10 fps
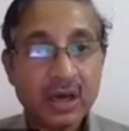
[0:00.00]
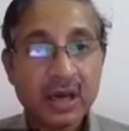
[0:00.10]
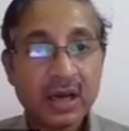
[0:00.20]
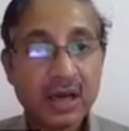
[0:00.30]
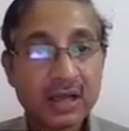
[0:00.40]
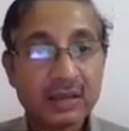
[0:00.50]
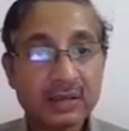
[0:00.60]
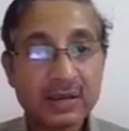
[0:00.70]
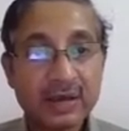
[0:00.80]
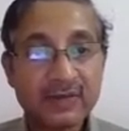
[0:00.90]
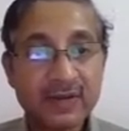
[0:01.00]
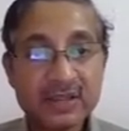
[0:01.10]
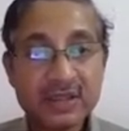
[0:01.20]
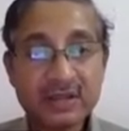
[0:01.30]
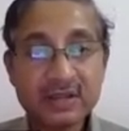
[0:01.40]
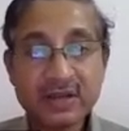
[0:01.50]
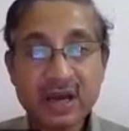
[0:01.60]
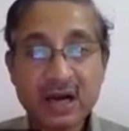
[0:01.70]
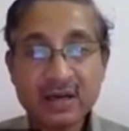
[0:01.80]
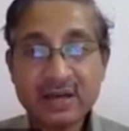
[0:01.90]
The visit is
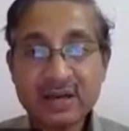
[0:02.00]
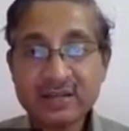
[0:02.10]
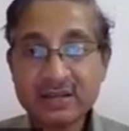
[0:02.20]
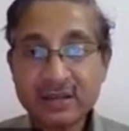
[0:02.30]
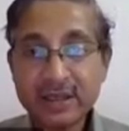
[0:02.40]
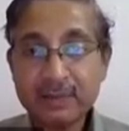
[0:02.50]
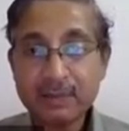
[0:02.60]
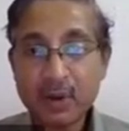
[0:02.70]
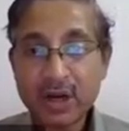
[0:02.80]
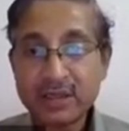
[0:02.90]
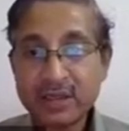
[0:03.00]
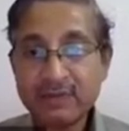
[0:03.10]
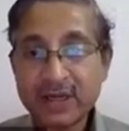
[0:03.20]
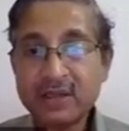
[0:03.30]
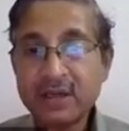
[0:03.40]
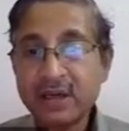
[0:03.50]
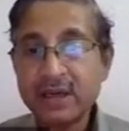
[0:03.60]
regarded as a turning point event